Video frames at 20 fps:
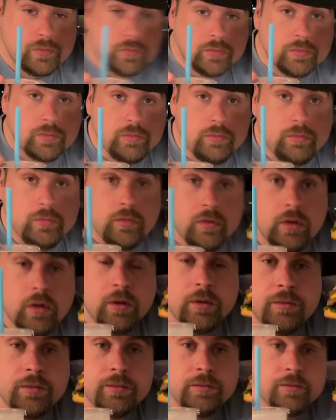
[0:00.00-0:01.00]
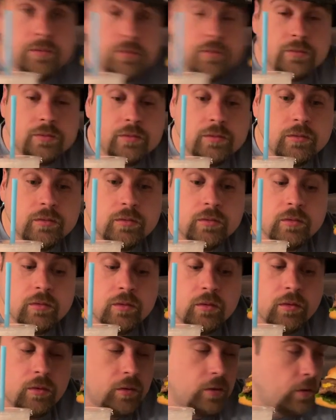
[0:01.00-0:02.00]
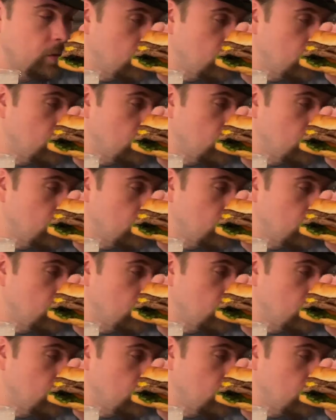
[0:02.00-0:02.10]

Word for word: Wait, hold on, let's clear out the